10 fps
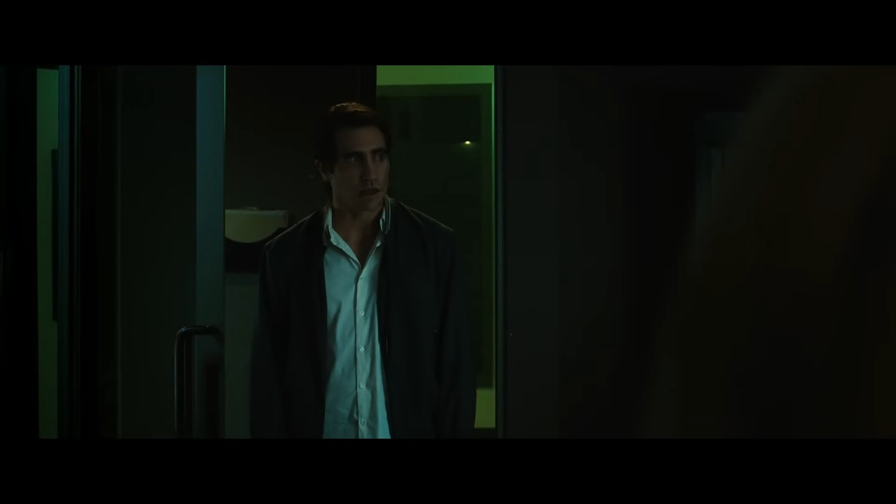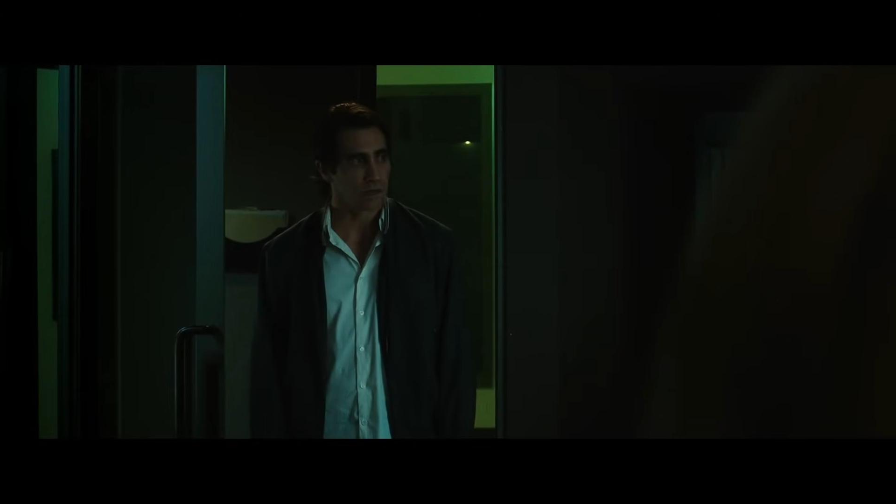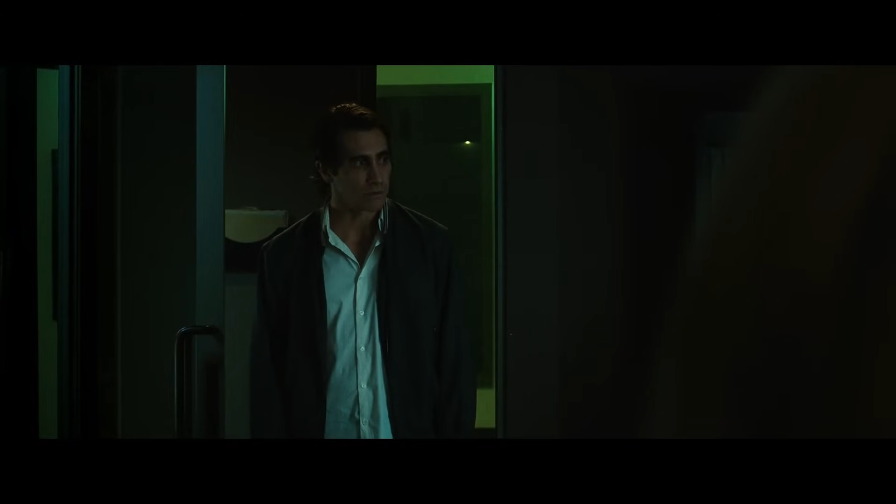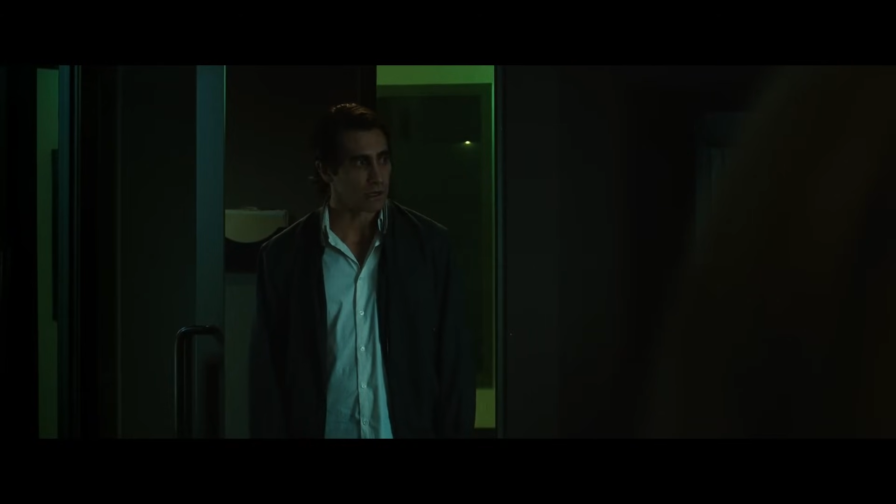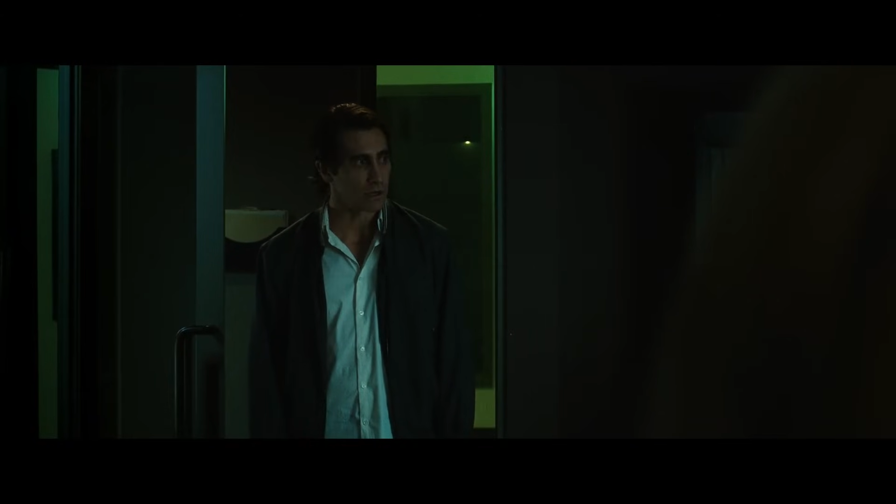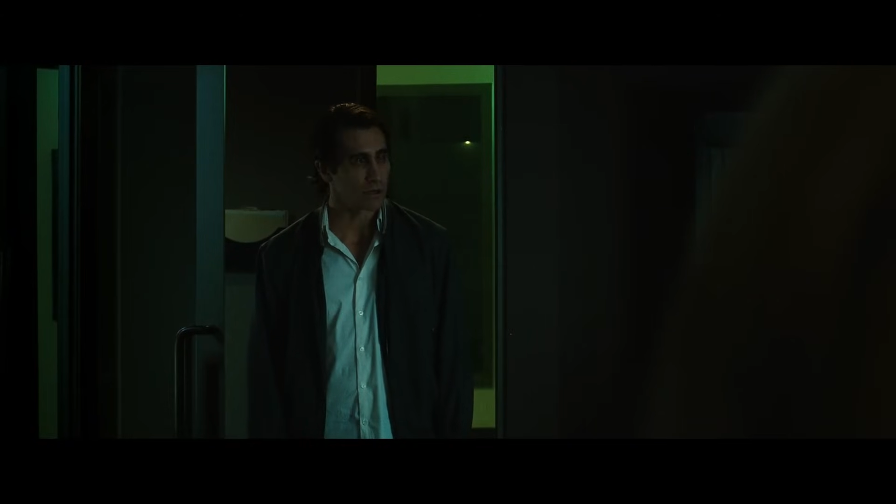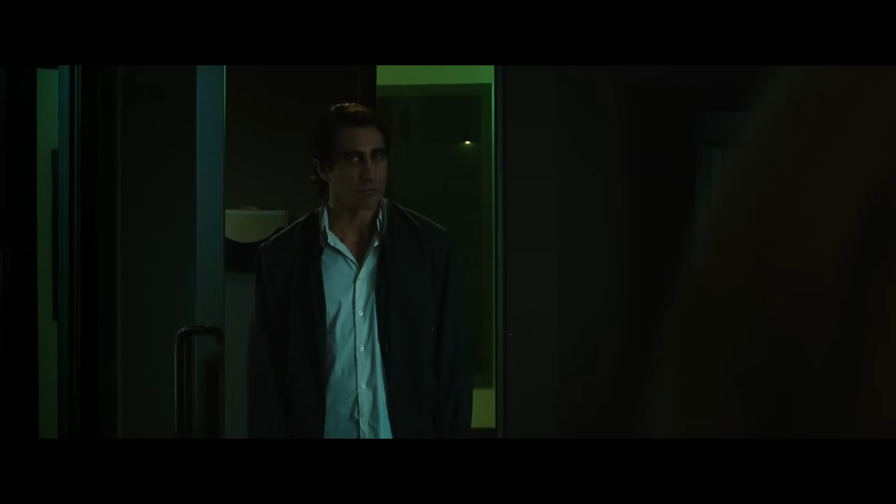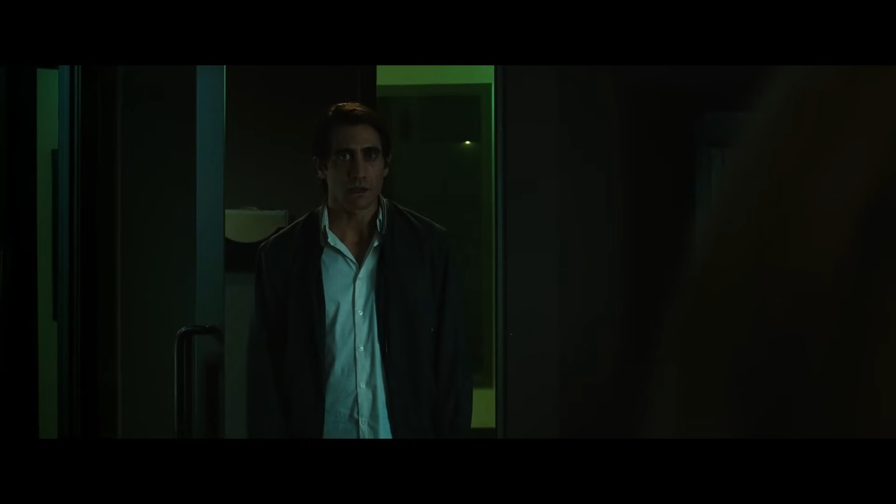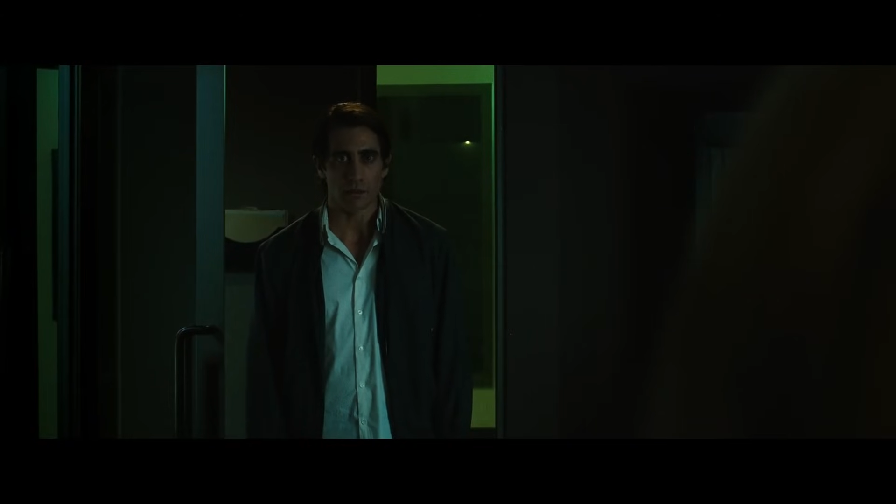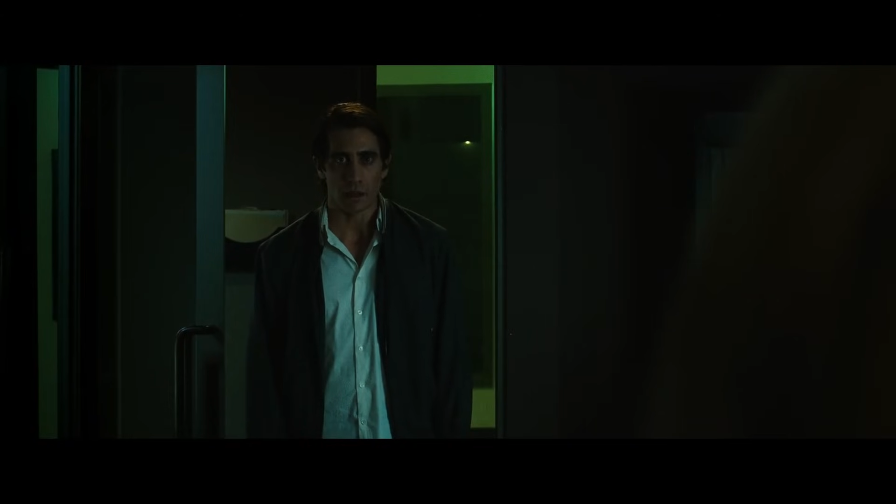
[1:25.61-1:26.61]
and I lived in a
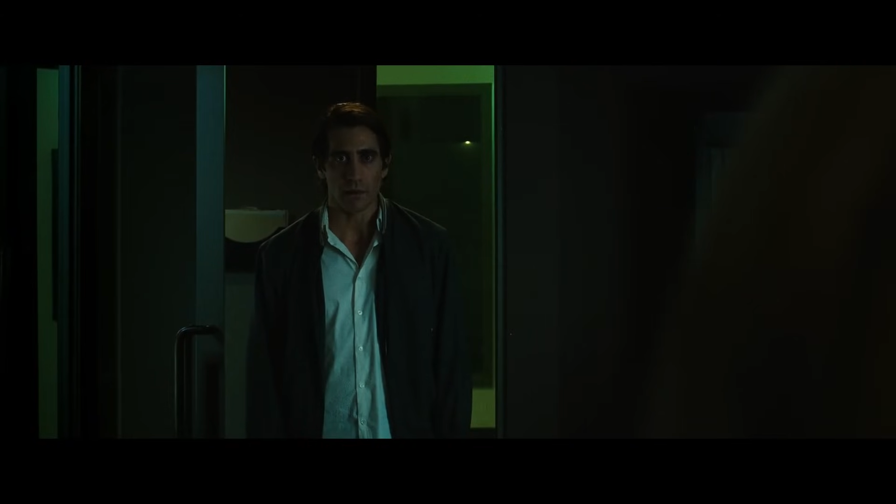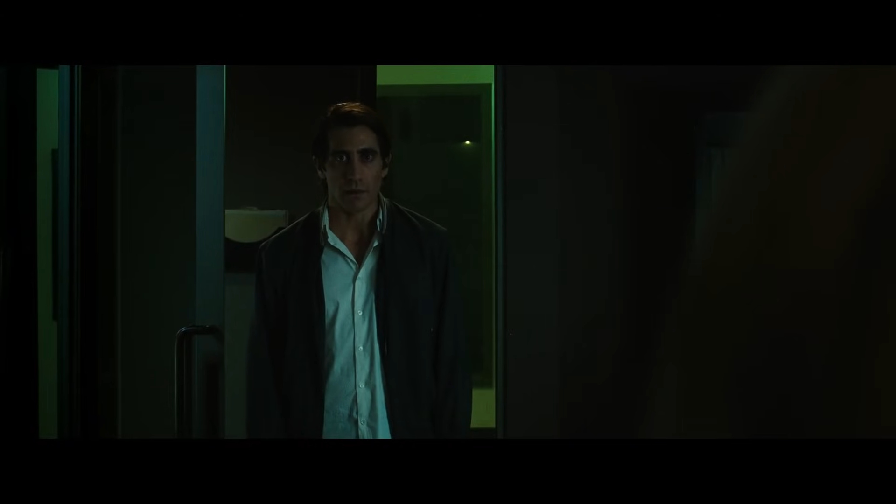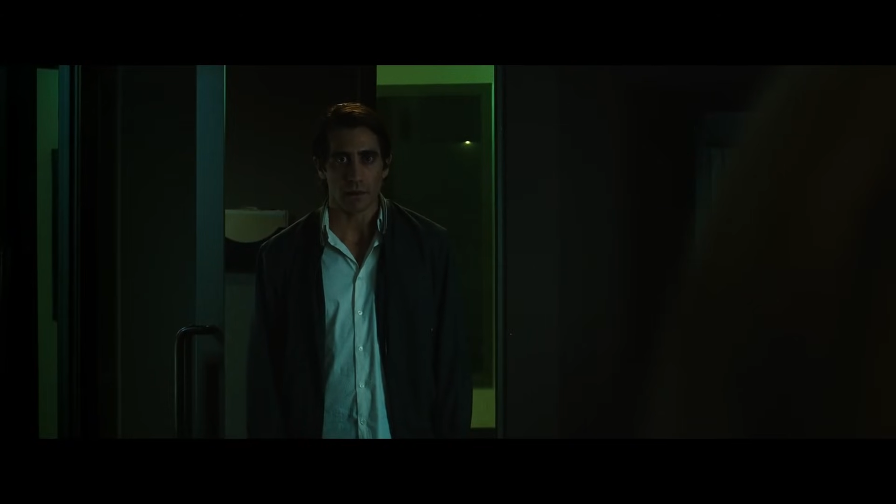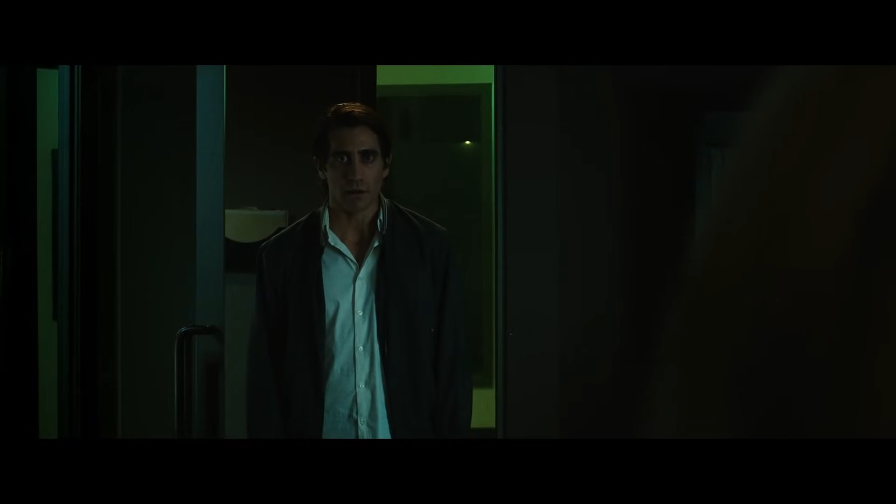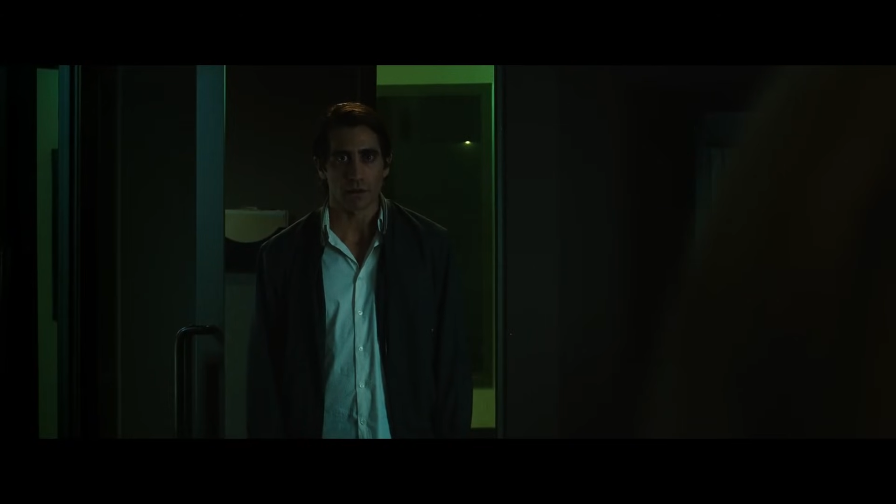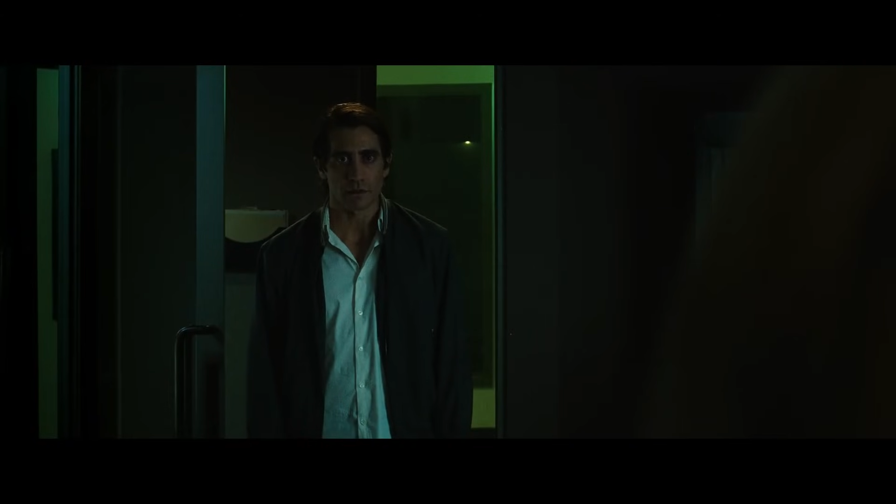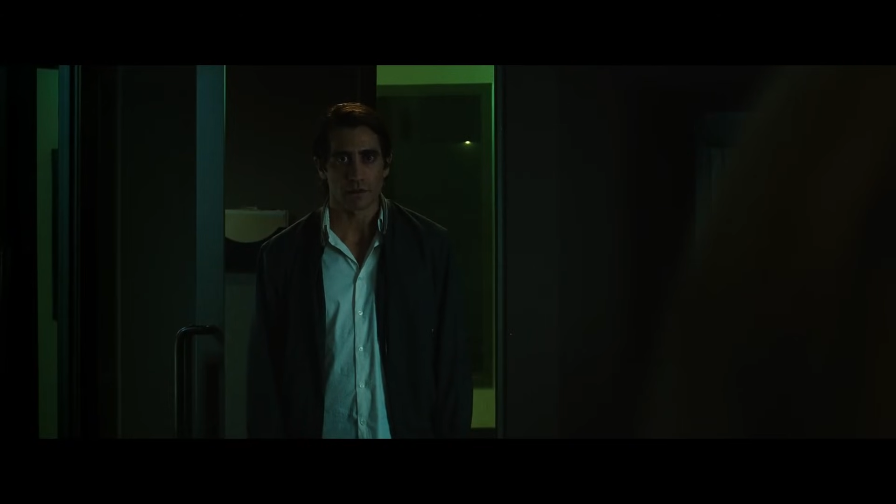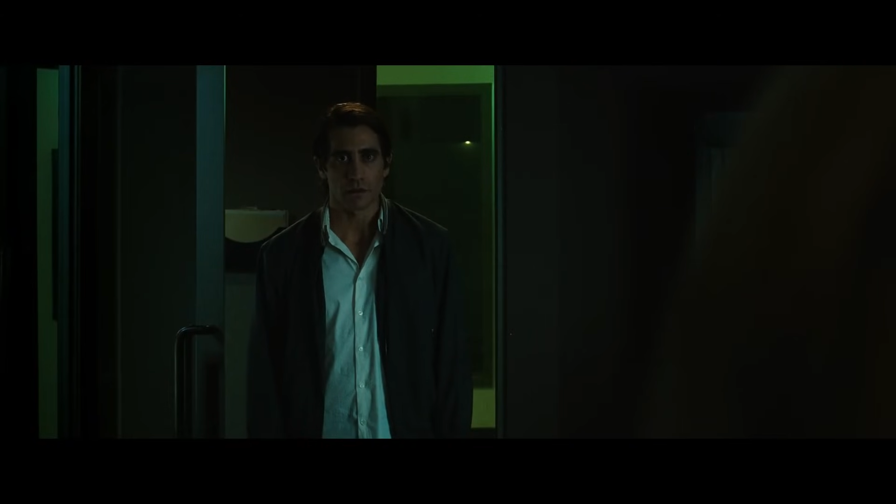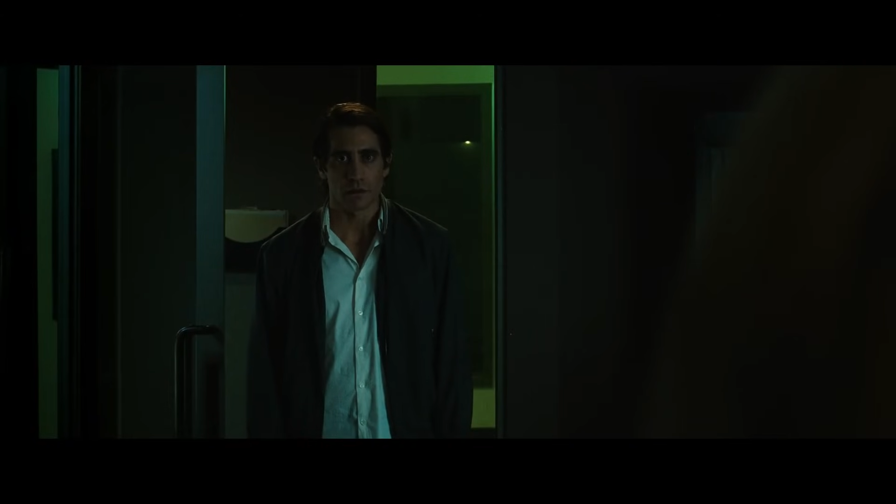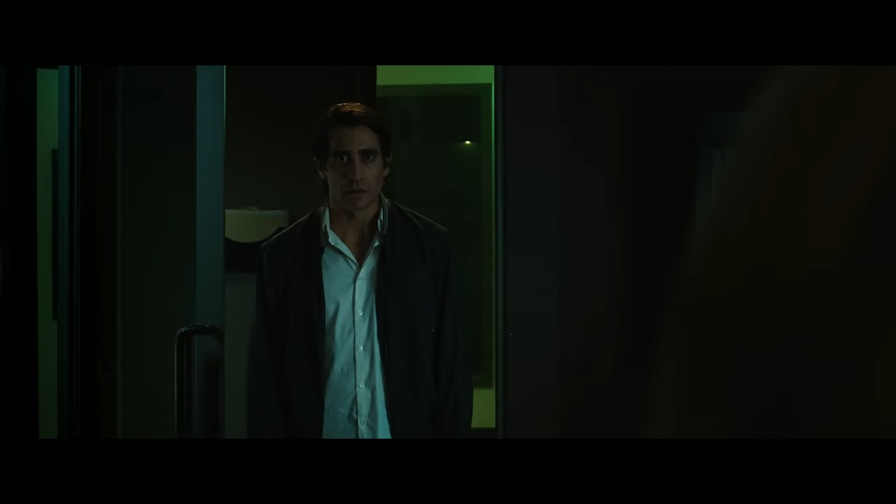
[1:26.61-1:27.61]
home, that might make me
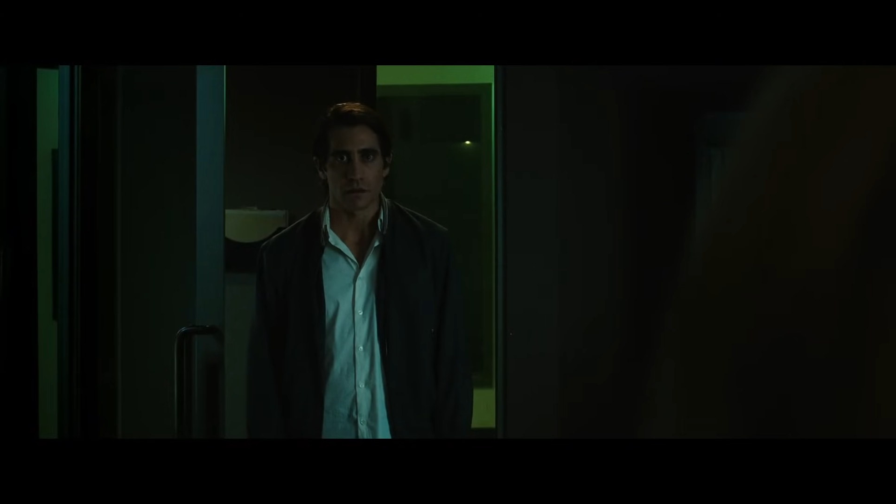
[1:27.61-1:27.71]
nervous.